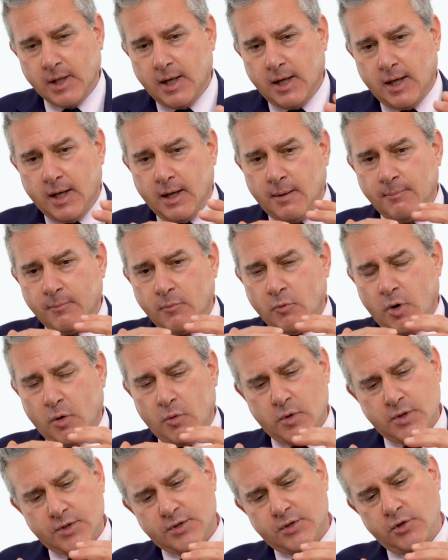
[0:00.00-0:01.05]
what
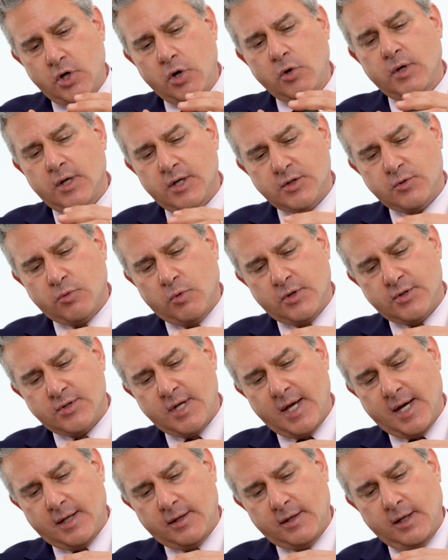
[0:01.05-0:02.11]
was noticed was
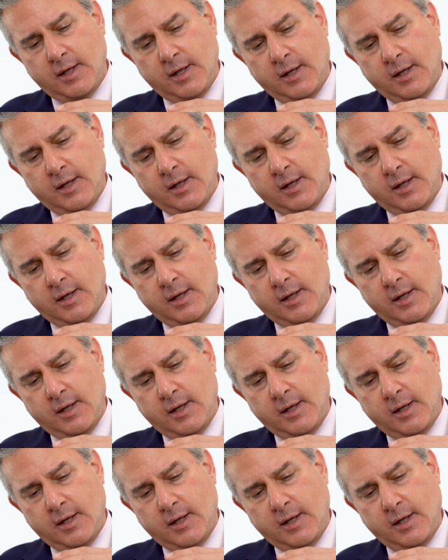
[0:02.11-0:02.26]
that